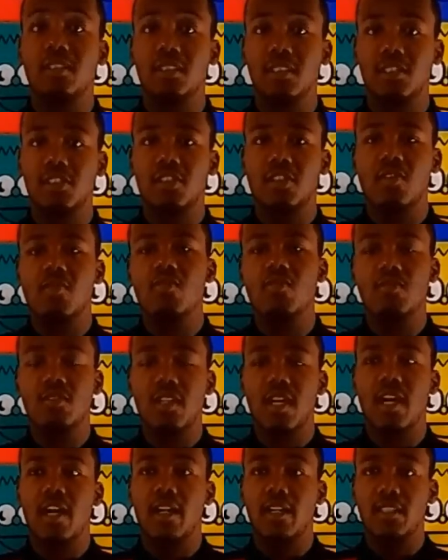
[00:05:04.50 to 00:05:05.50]
it's a soul
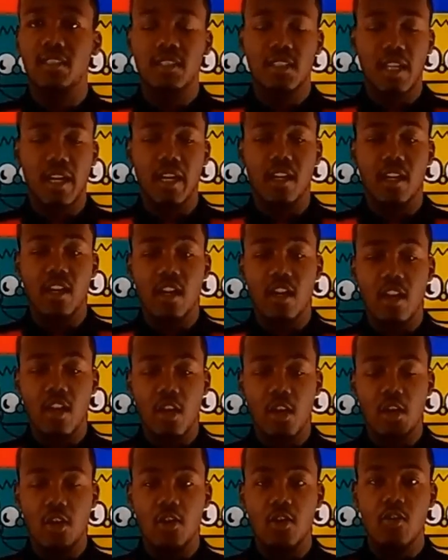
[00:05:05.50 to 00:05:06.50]
tie. It's like
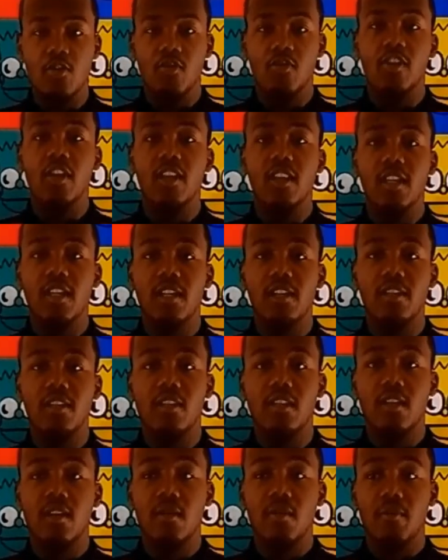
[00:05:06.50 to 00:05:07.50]
you're really
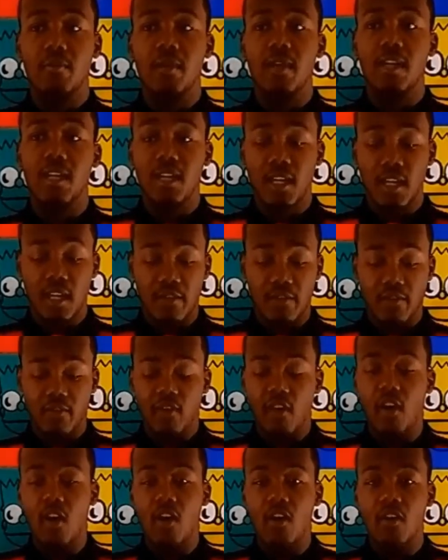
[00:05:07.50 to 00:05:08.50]
being
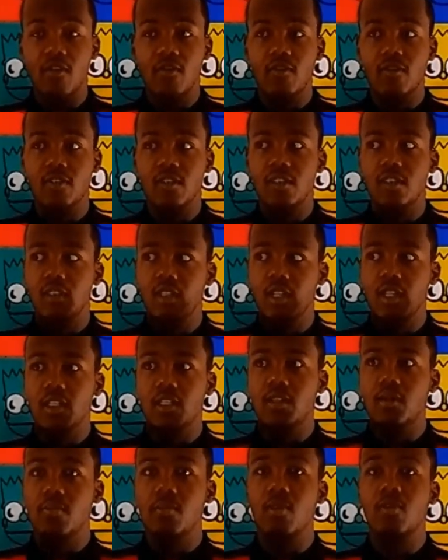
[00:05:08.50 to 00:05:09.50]
involved
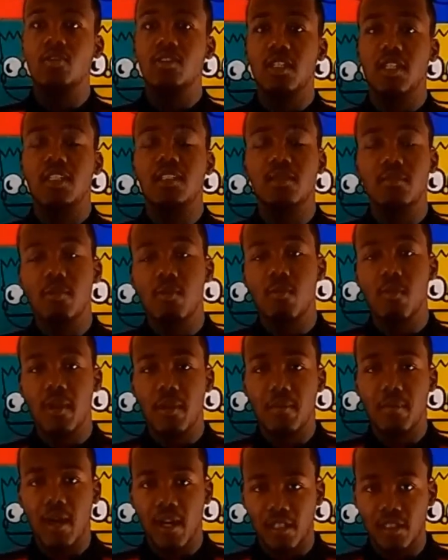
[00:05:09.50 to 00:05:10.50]
in the most intimate
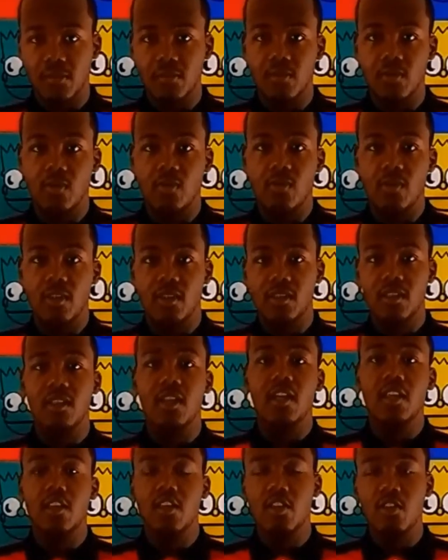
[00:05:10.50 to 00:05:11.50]
way possible with
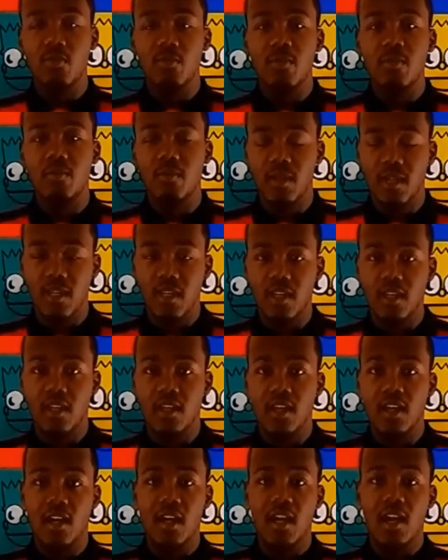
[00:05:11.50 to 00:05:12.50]
another human being,
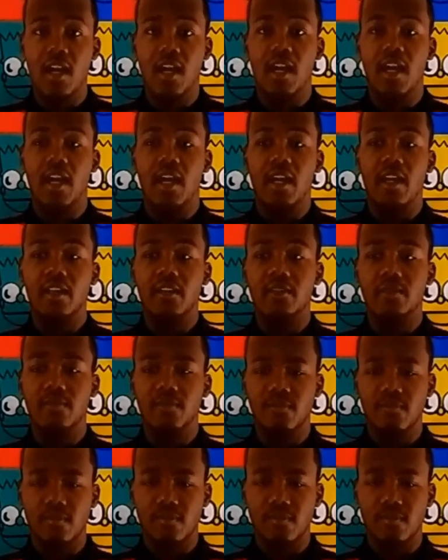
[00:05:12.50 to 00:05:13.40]
and